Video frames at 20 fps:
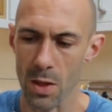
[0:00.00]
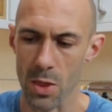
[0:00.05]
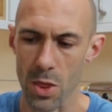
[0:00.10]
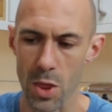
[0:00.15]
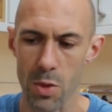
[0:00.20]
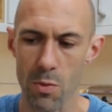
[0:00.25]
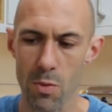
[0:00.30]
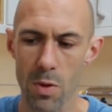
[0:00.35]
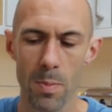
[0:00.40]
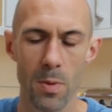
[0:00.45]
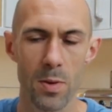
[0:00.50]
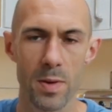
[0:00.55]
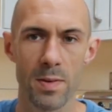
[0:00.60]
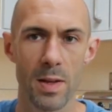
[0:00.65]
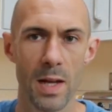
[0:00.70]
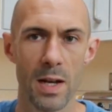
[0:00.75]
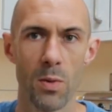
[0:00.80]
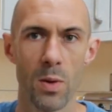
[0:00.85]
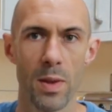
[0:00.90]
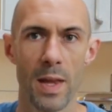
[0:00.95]
The rubber is
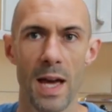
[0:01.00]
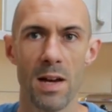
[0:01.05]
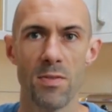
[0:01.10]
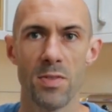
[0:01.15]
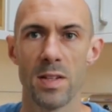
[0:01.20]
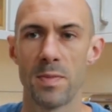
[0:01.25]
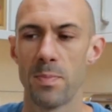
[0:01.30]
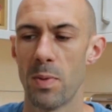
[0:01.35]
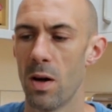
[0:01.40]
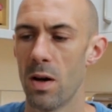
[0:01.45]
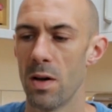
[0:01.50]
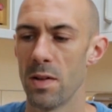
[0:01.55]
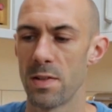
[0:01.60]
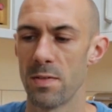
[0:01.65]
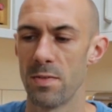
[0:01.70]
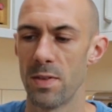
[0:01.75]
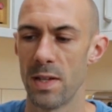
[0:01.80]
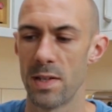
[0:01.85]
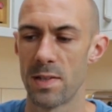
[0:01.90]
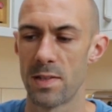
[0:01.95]
kind of one of the heaviest parts
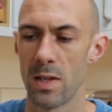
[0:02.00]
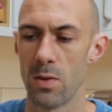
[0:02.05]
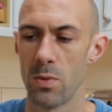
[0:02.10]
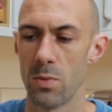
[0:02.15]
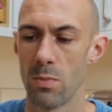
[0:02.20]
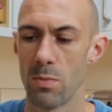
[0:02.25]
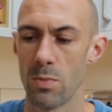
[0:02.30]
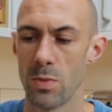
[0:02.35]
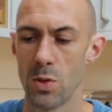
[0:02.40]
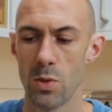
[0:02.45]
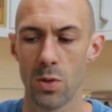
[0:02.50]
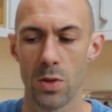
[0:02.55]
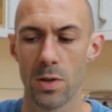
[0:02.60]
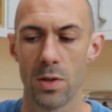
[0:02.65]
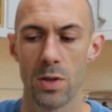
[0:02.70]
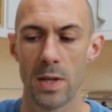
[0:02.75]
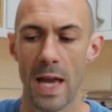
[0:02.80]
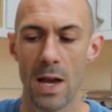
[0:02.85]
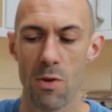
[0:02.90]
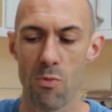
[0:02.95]
of this, so you
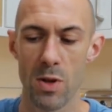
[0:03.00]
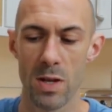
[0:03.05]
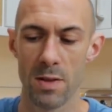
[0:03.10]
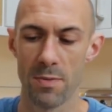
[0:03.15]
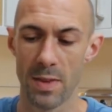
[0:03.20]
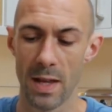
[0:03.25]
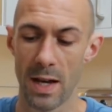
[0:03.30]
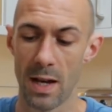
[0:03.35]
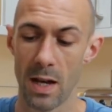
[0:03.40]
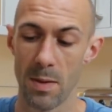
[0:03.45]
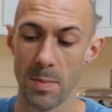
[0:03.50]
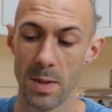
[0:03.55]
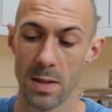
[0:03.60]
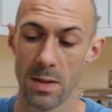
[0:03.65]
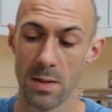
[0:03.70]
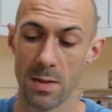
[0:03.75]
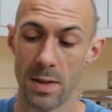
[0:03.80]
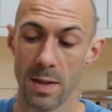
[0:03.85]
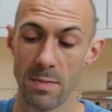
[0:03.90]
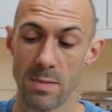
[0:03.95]
could get rid of that. I
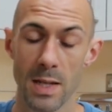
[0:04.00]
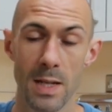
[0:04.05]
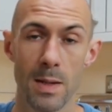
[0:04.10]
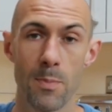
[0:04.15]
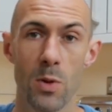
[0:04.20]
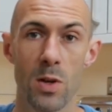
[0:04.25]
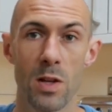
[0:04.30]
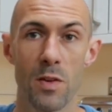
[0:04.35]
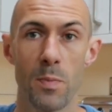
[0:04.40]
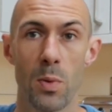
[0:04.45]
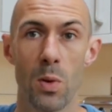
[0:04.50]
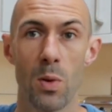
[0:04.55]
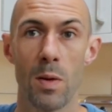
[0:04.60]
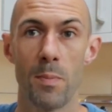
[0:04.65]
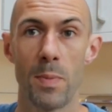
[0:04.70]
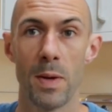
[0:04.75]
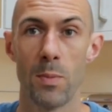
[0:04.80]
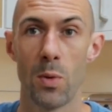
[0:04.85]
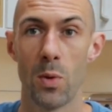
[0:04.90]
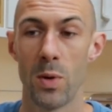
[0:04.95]
mean, they deliberately put a
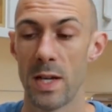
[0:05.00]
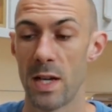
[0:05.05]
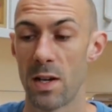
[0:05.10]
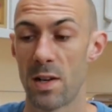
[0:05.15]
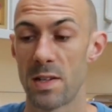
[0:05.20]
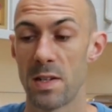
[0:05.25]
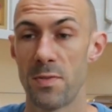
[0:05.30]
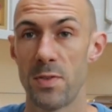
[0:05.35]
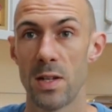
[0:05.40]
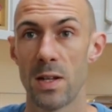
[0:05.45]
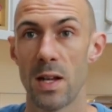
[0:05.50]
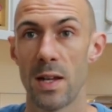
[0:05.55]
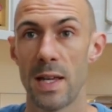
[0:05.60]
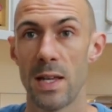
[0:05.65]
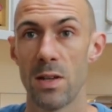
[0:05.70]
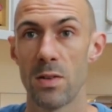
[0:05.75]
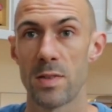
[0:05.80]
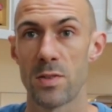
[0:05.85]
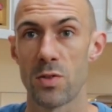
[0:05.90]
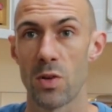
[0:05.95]
bit more here, because if you're going to
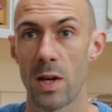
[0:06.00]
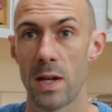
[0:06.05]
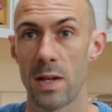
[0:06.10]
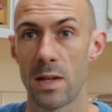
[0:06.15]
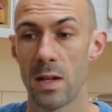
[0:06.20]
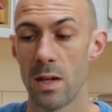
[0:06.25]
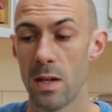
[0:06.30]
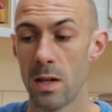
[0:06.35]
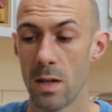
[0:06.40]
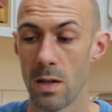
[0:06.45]
heel strike,